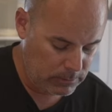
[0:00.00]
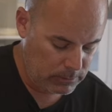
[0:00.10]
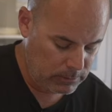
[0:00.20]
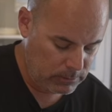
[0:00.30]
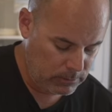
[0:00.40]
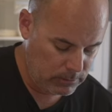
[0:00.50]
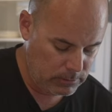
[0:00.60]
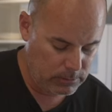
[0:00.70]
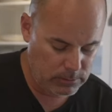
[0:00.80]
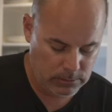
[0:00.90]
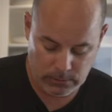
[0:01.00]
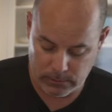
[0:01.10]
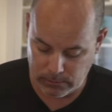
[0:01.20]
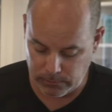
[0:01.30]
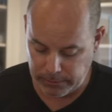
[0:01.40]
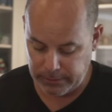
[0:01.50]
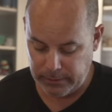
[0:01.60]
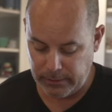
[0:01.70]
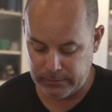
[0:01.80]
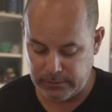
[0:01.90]
And right
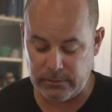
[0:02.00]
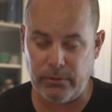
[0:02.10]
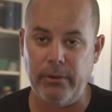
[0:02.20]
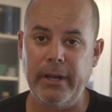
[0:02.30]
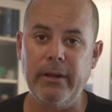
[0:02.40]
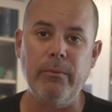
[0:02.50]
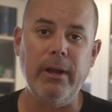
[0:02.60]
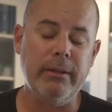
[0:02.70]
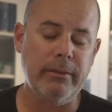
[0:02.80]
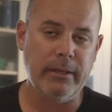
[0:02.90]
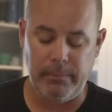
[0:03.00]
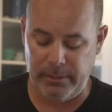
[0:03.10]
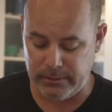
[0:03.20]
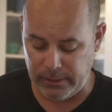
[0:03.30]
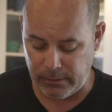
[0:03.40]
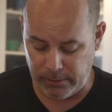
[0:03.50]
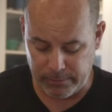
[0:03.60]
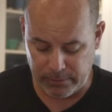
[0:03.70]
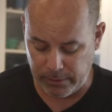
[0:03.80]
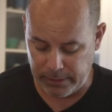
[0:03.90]
there, this is great in, I think I mentioned that already,
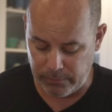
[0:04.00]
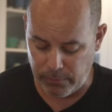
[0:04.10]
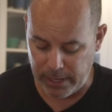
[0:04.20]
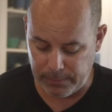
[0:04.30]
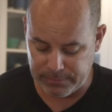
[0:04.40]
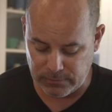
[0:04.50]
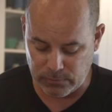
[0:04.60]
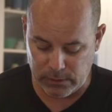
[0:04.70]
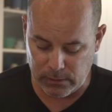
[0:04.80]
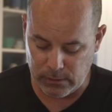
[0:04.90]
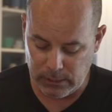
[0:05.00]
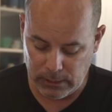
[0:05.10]
but great in wraps as well.